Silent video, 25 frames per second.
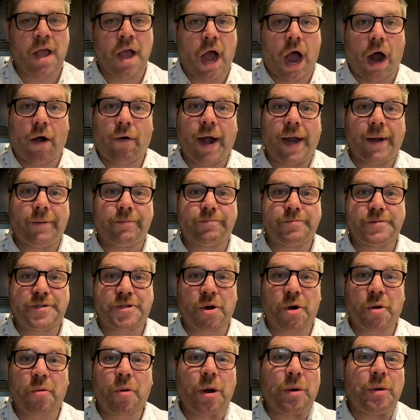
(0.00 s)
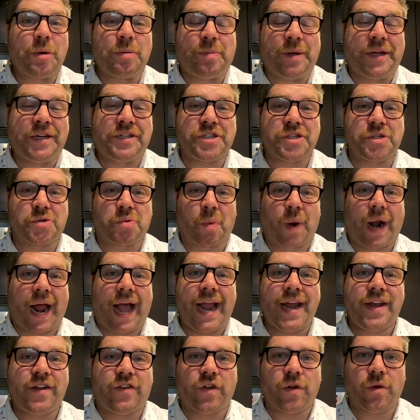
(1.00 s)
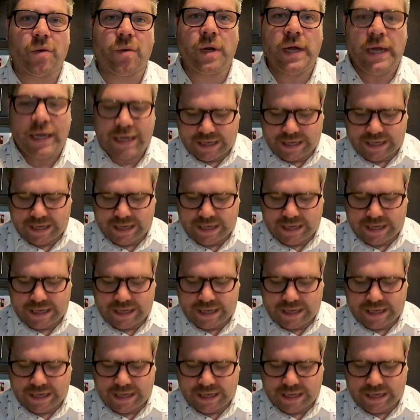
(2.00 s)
All right, so to work with peaches, what I do